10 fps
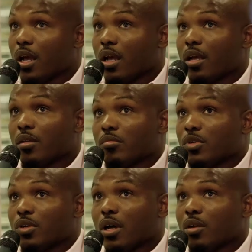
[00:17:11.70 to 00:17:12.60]
I,
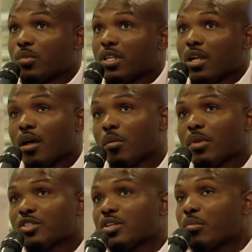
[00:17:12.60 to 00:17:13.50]
you know, I don't mean, I, I'm
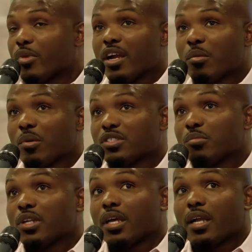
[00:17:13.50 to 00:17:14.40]
not trying to brag on
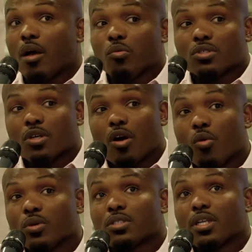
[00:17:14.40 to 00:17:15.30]
myself, but like I was
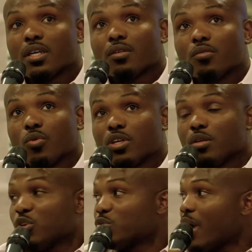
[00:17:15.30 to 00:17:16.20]
always like one of
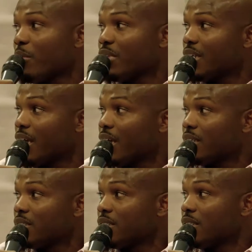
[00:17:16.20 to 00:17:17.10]
the most popular
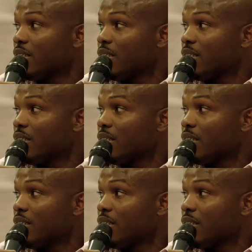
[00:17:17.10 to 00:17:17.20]
guys